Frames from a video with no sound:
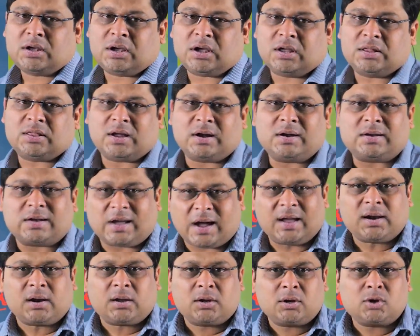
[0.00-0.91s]
in the
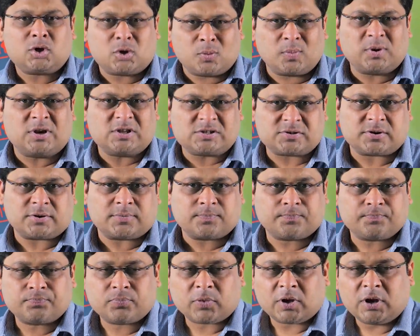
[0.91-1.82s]
entire human history.
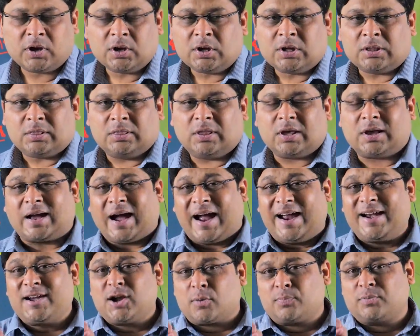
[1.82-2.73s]
The
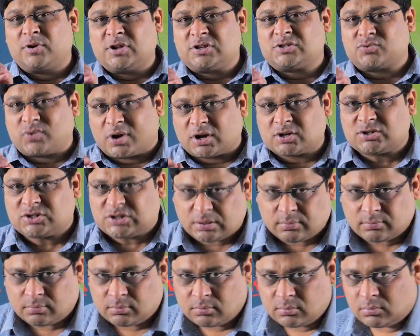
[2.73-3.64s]
kind of
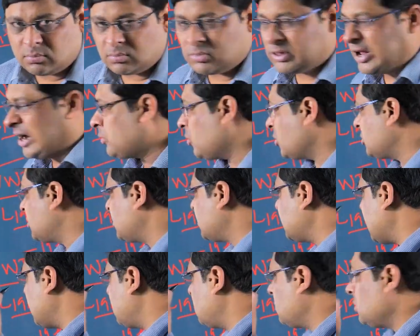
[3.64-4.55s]
destruction that was
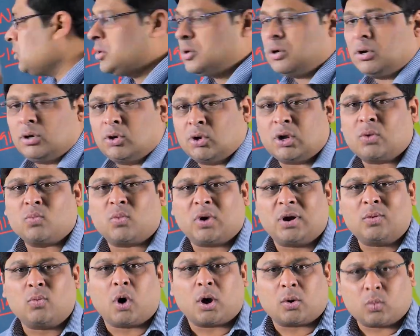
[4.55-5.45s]
seen during
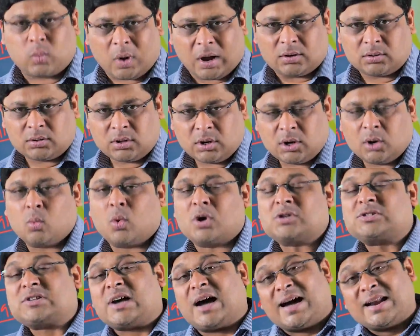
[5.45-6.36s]
World War I
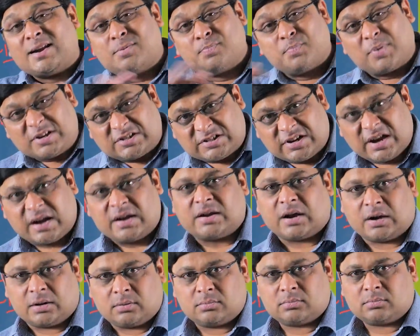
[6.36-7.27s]
was
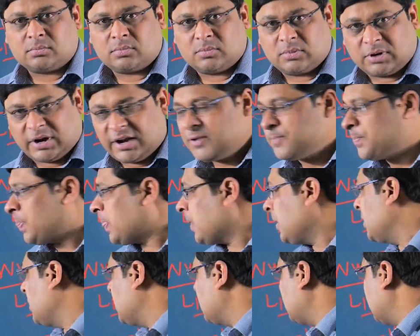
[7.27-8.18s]
unprecedented, right?
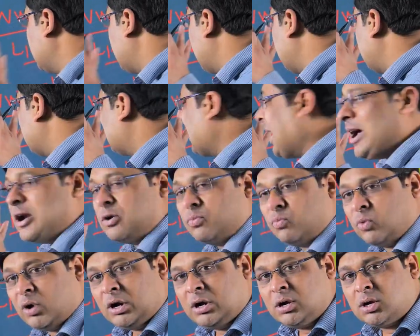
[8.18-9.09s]
The entire
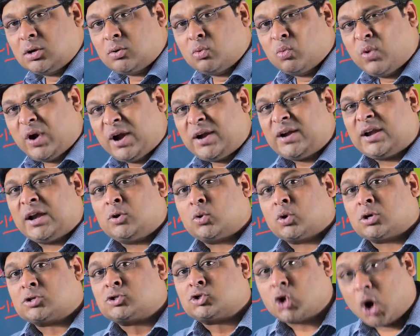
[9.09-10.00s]
world went
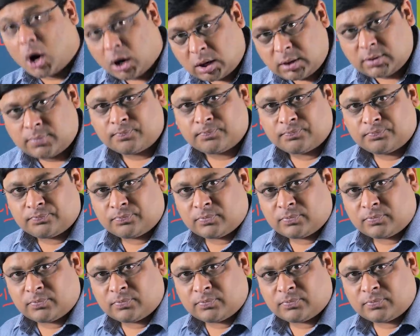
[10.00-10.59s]
into a shock,